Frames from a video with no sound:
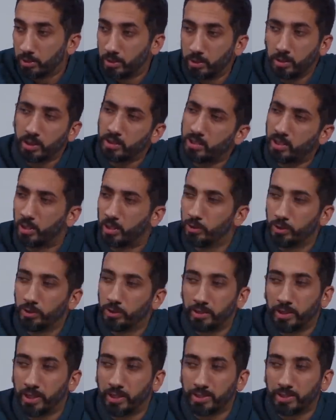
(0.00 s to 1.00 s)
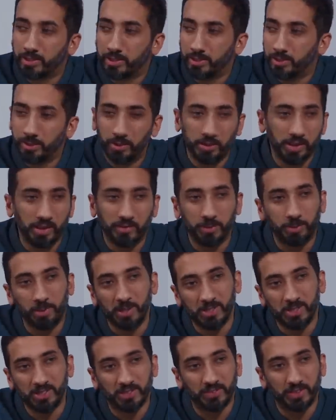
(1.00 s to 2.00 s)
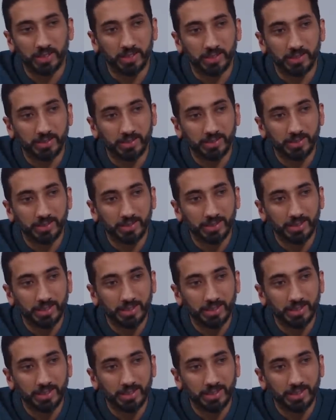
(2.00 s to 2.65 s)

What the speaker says: Didn't I tell you, you don't have the patience for this.